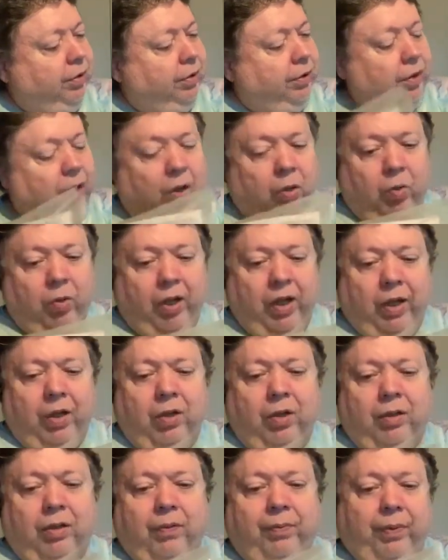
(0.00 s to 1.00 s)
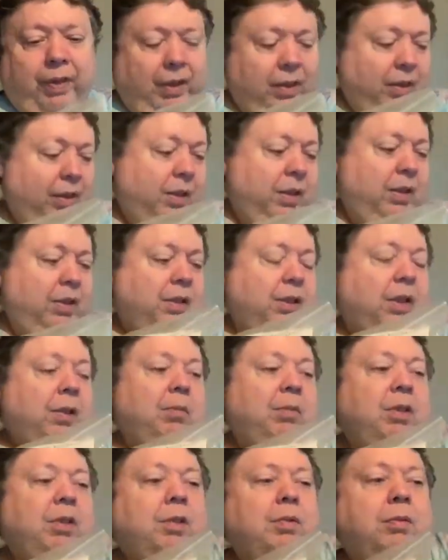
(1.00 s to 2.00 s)
Oh well, he sent
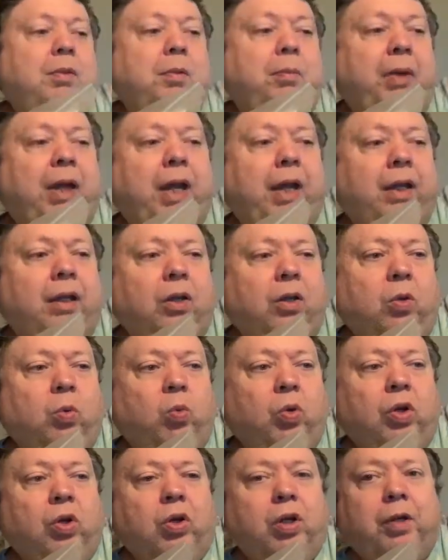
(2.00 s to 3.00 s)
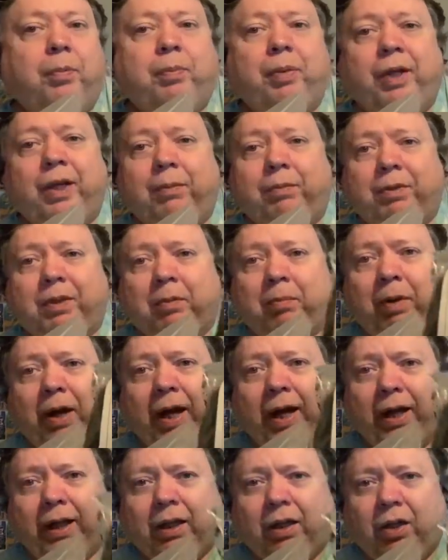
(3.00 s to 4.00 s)
me some tobacco, Wilk pipe
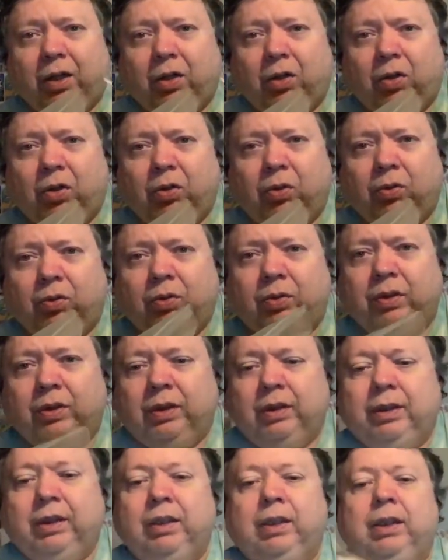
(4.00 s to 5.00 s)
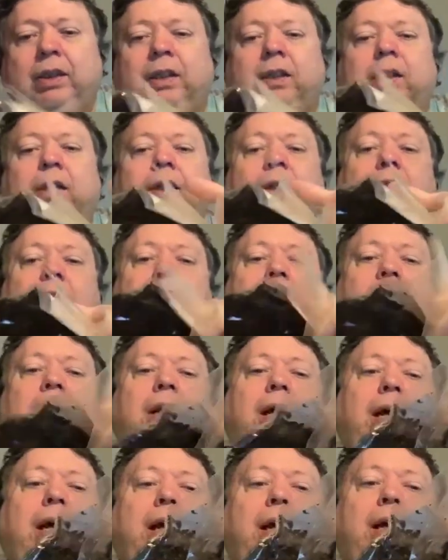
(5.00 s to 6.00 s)
tobacco,
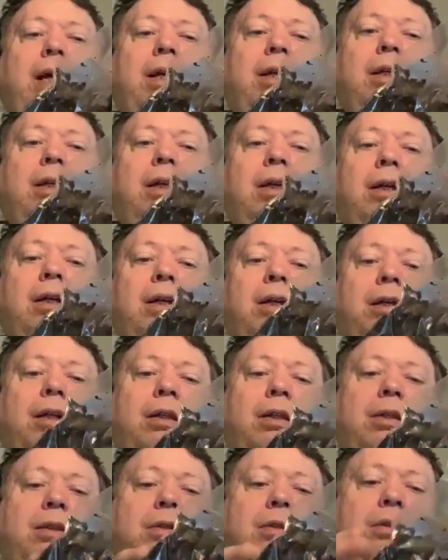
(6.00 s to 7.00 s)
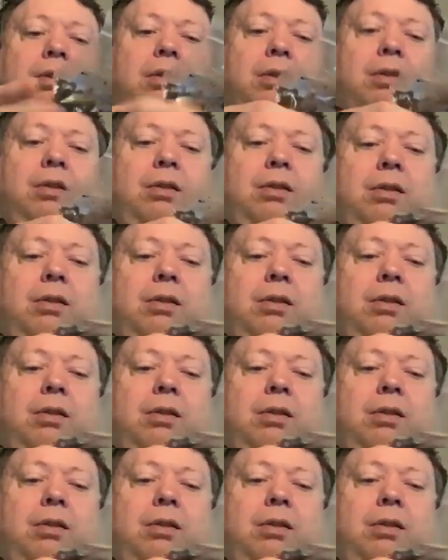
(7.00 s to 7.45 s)
and this is,